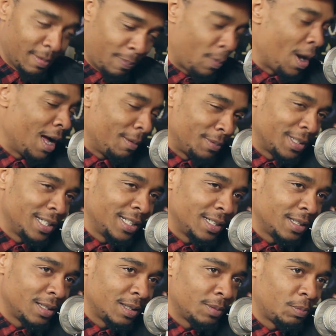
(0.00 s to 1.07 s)
Probably,
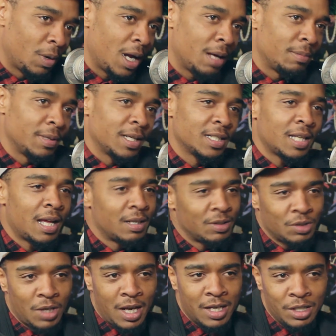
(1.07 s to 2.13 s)
because
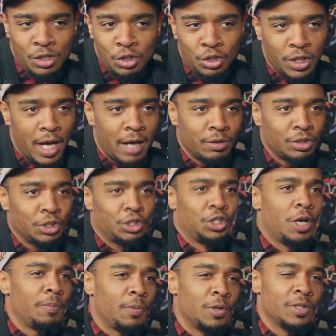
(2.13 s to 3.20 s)
I'll just
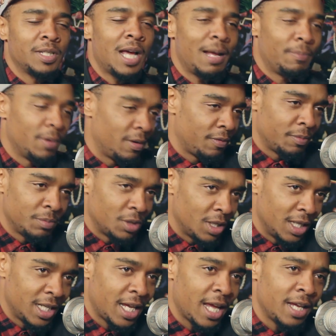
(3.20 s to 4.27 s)
jump on top of him till
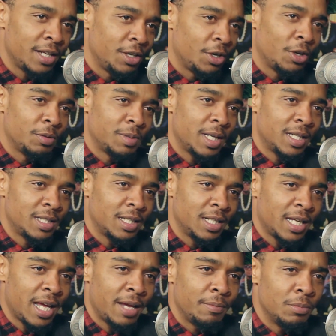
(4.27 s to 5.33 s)
he can't, until he
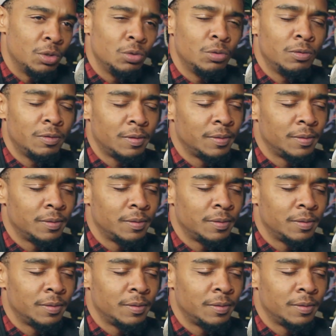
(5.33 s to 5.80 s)
can't move.